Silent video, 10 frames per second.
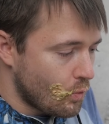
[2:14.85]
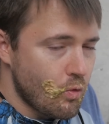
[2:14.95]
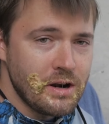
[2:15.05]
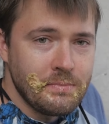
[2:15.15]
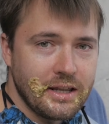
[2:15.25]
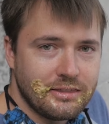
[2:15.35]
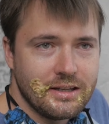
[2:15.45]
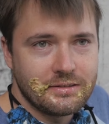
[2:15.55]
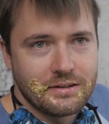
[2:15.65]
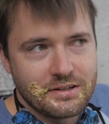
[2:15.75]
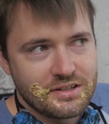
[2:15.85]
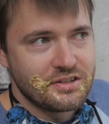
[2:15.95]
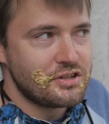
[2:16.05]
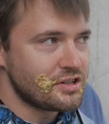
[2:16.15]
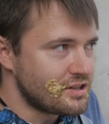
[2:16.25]
One might think that this
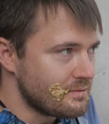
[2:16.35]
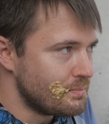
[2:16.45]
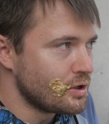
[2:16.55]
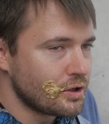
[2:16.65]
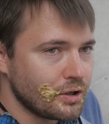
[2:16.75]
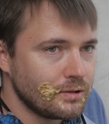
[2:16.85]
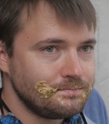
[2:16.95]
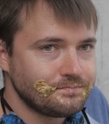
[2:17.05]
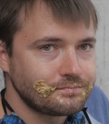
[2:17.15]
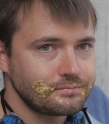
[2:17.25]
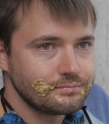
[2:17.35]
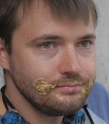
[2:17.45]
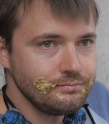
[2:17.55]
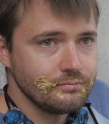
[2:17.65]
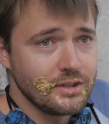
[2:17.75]
is just a burger
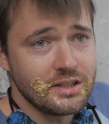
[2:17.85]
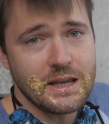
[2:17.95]
to